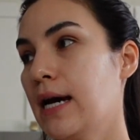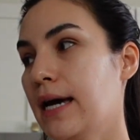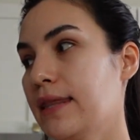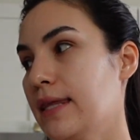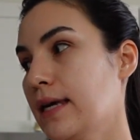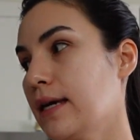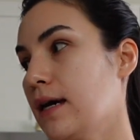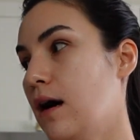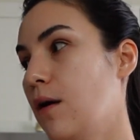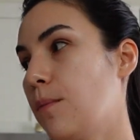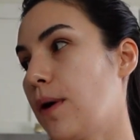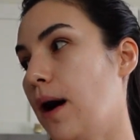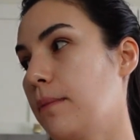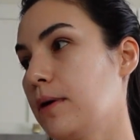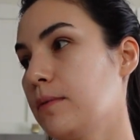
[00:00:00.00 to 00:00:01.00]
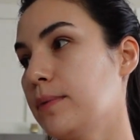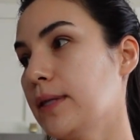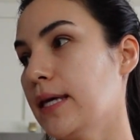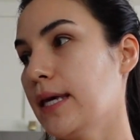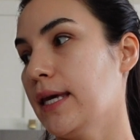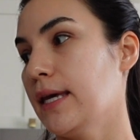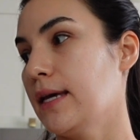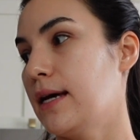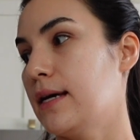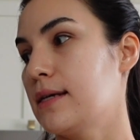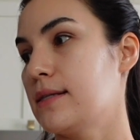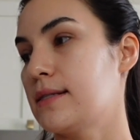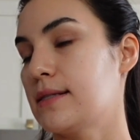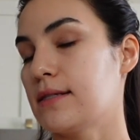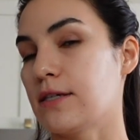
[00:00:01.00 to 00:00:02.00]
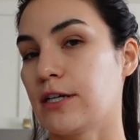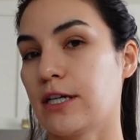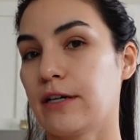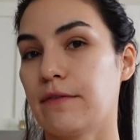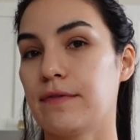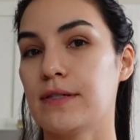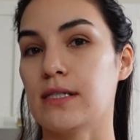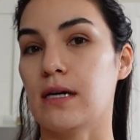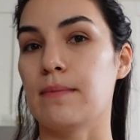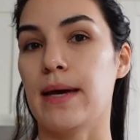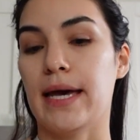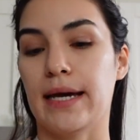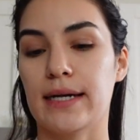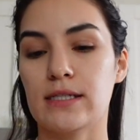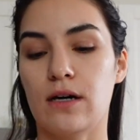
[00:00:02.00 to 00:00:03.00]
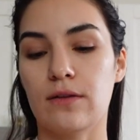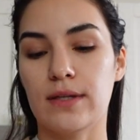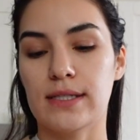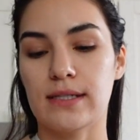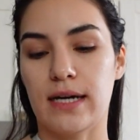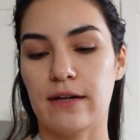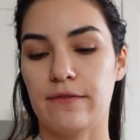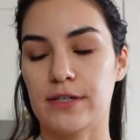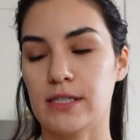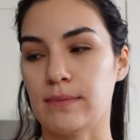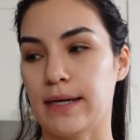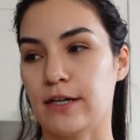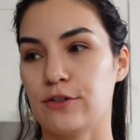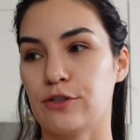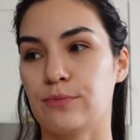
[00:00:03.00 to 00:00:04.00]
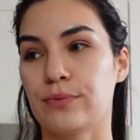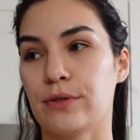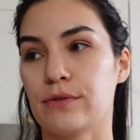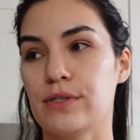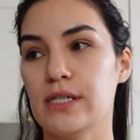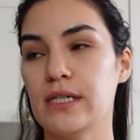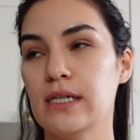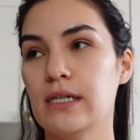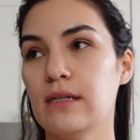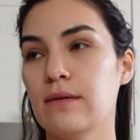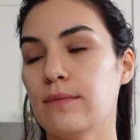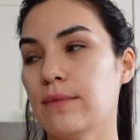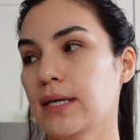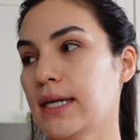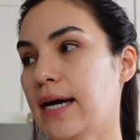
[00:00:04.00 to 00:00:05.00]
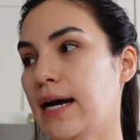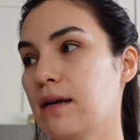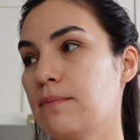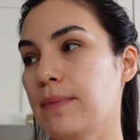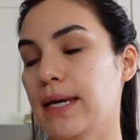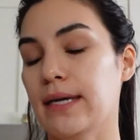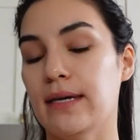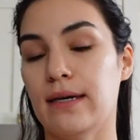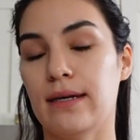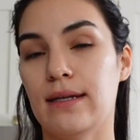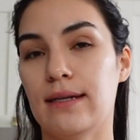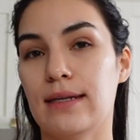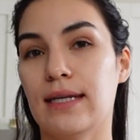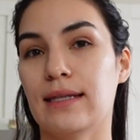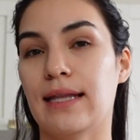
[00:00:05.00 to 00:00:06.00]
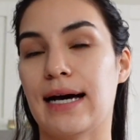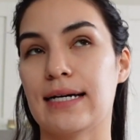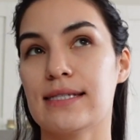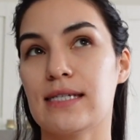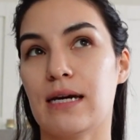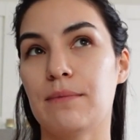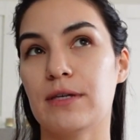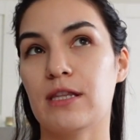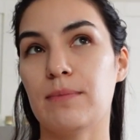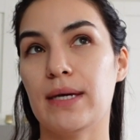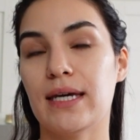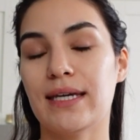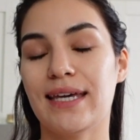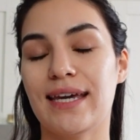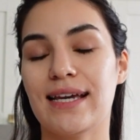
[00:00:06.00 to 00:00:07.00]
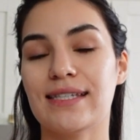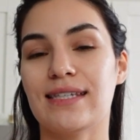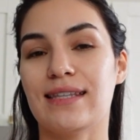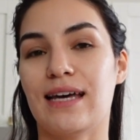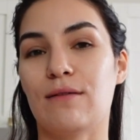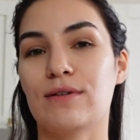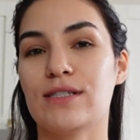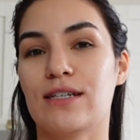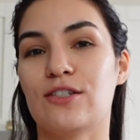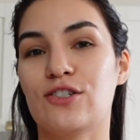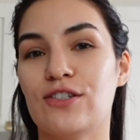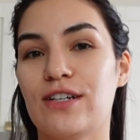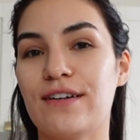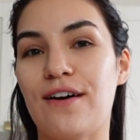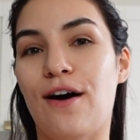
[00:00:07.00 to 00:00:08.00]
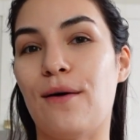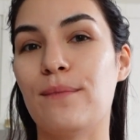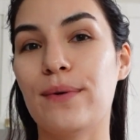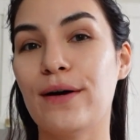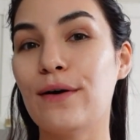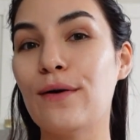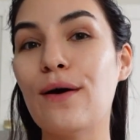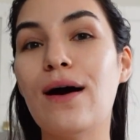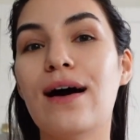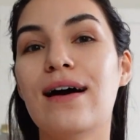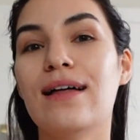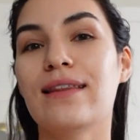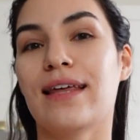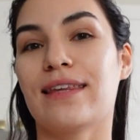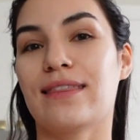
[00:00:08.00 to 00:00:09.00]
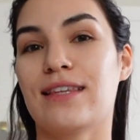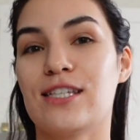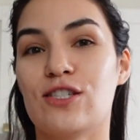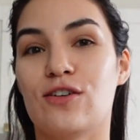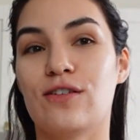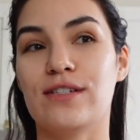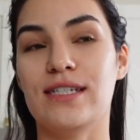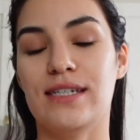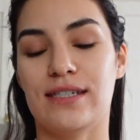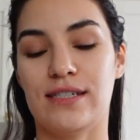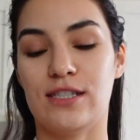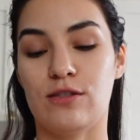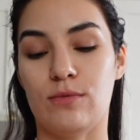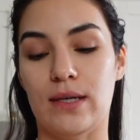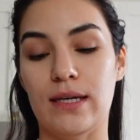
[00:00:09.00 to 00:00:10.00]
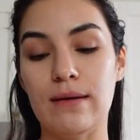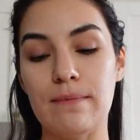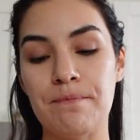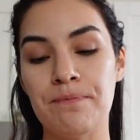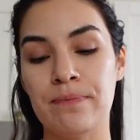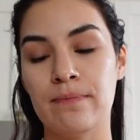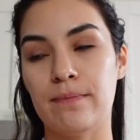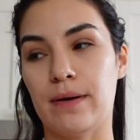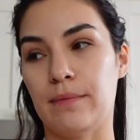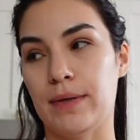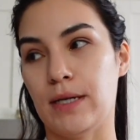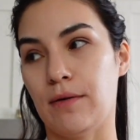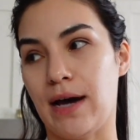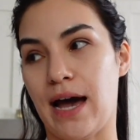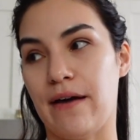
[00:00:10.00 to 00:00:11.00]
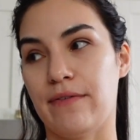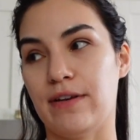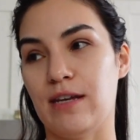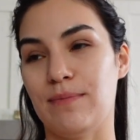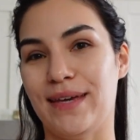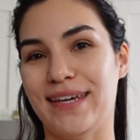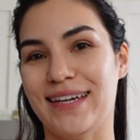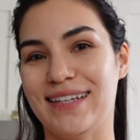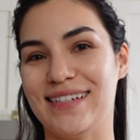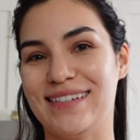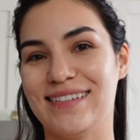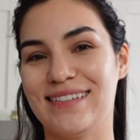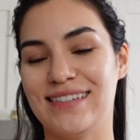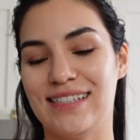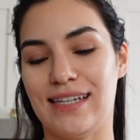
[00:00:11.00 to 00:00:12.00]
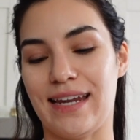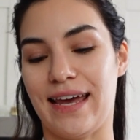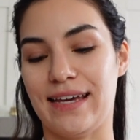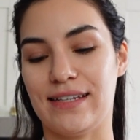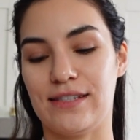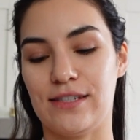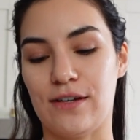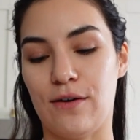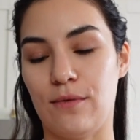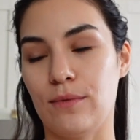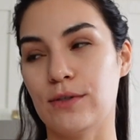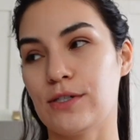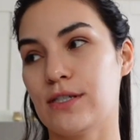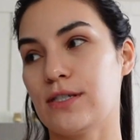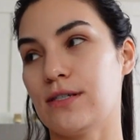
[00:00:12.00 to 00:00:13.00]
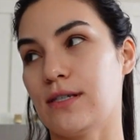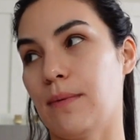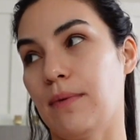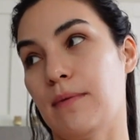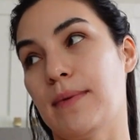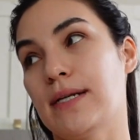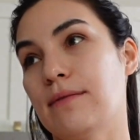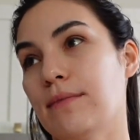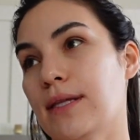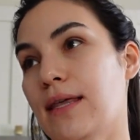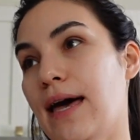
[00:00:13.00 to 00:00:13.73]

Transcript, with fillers: I think I'll probably serve some eggs on the side for some extra protein. We had bacon last time with the pancakes and that was such a good combo, like the salty and sweet but we don't have any bacon today, so we'll just supplement with